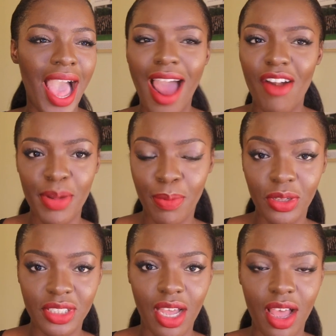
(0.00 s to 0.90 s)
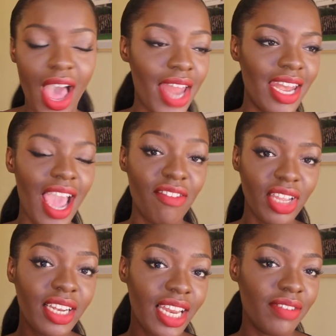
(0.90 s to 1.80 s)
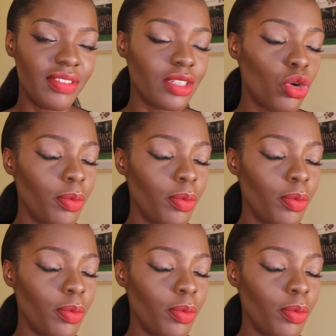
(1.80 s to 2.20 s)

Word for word: Harry Potter and having lived at